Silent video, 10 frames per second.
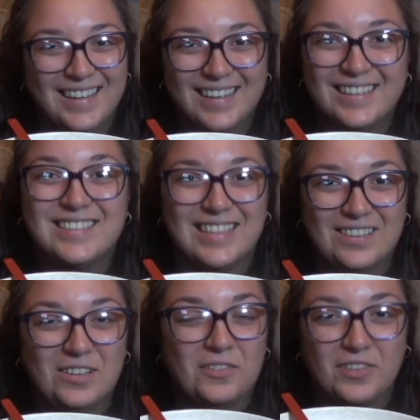Because I
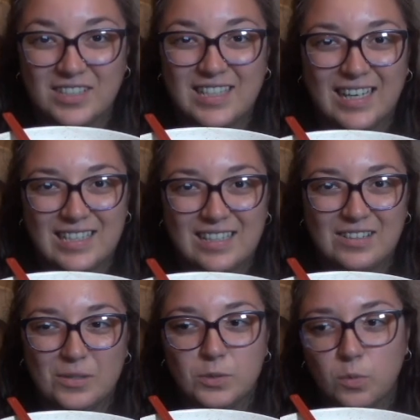know the first thing he's gonna
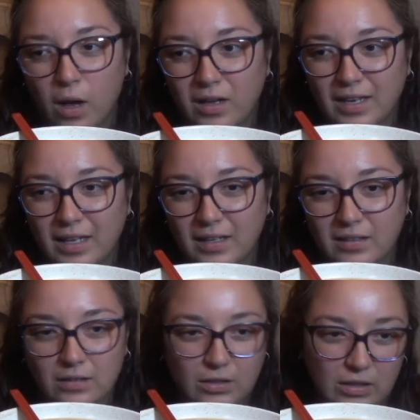do is walk in,
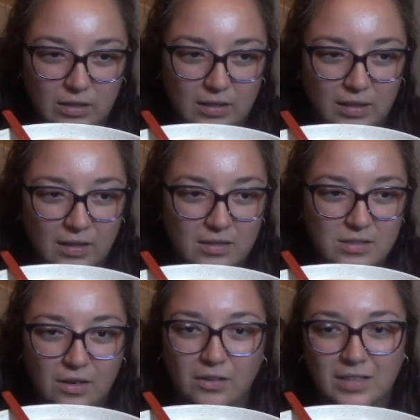look,
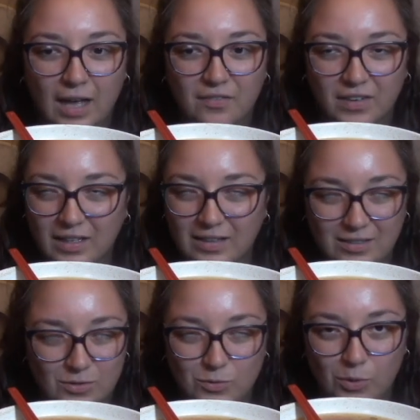start laughing, and then
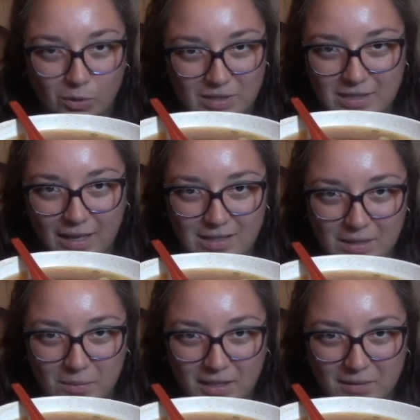just roll his eyes
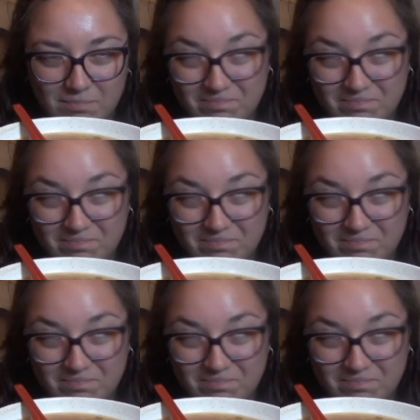at me.